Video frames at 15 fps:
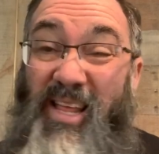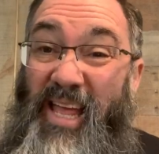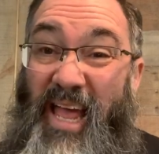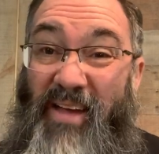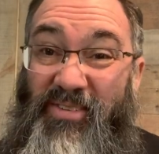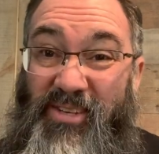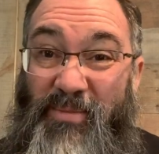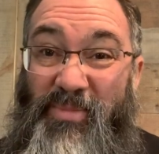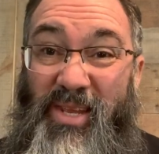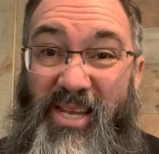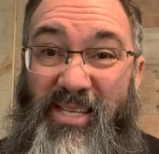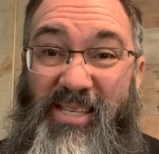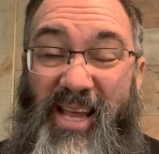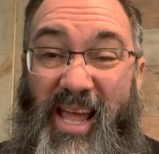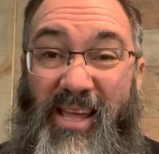Have something to
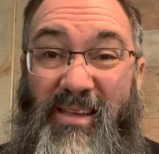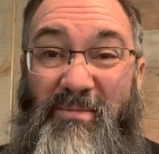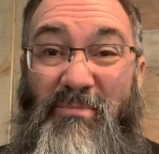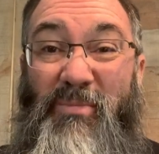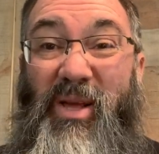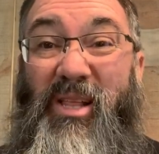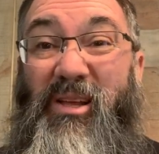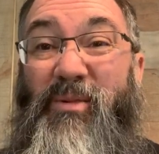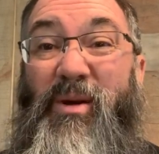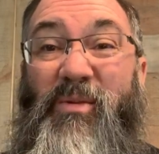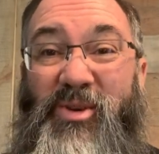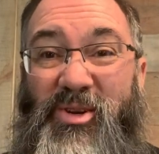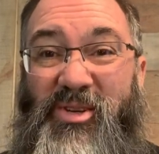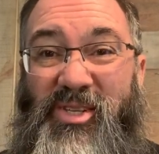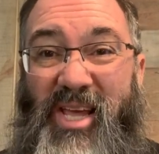say, be clear about
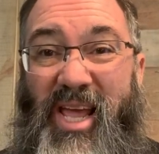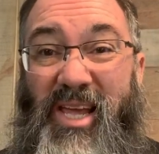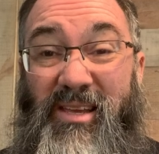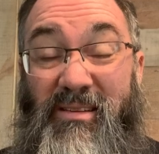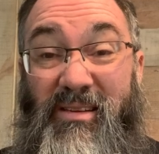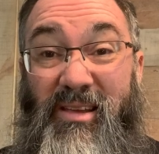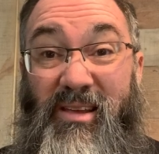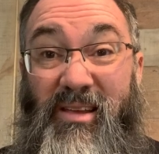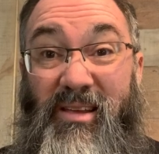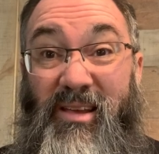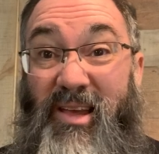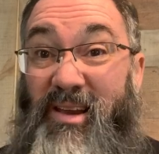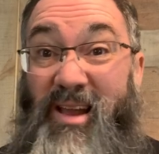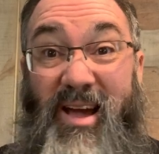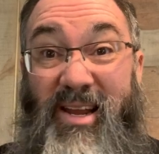what you're saying,
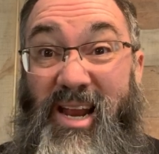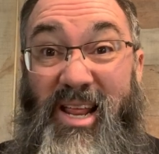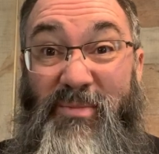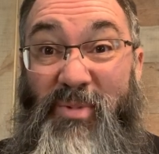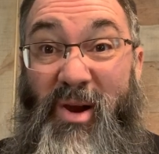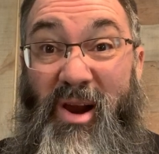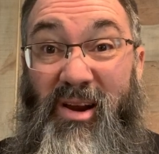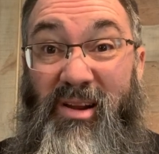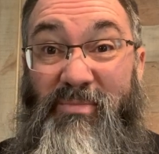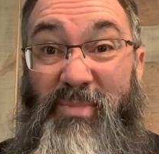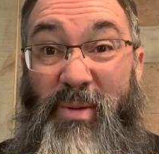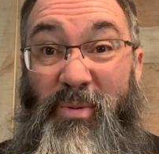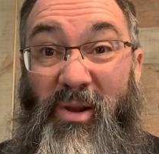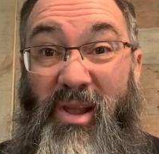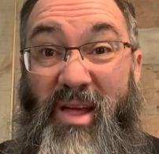and knock it out of the park.
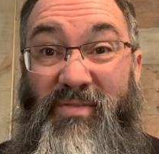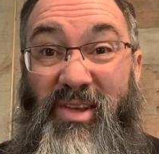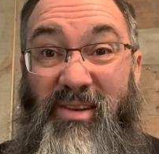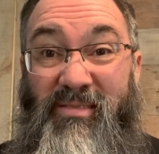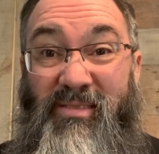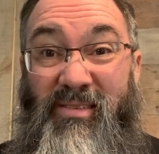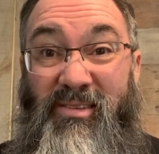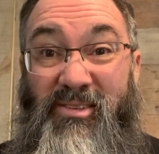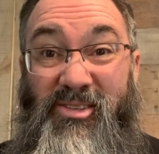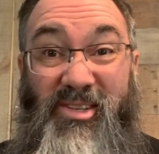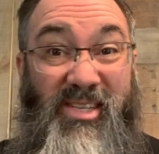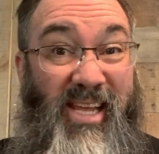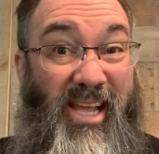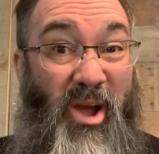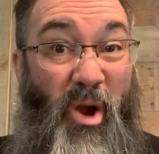People will love it,
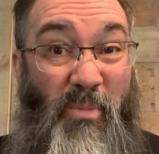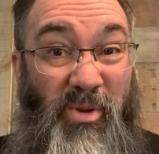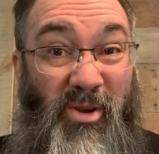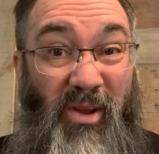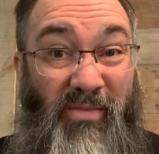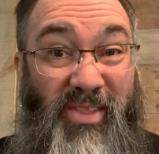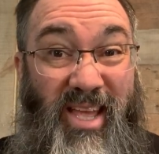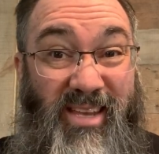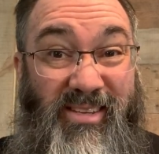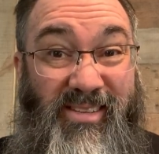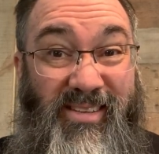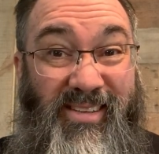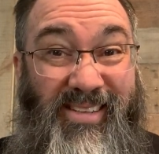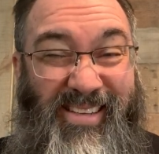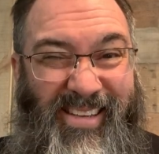just like I hope in your world
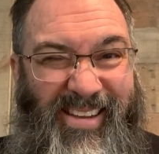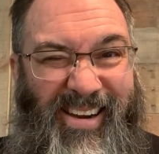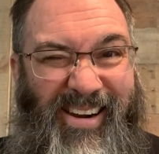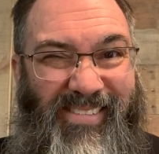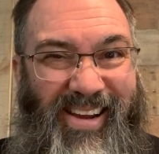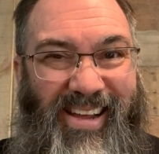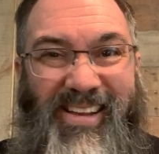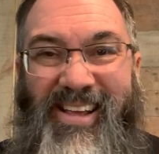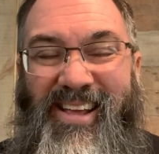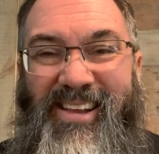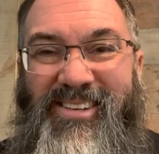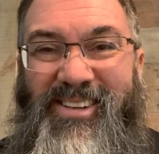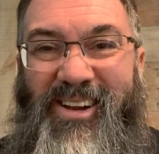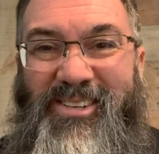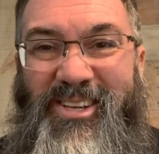this. All right,
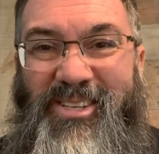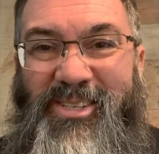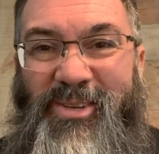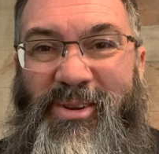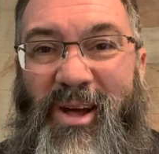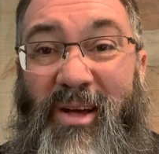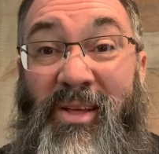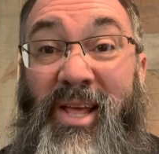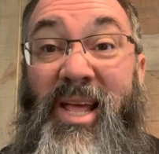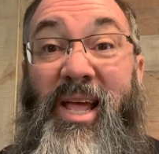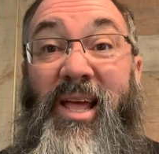talk to you soon all.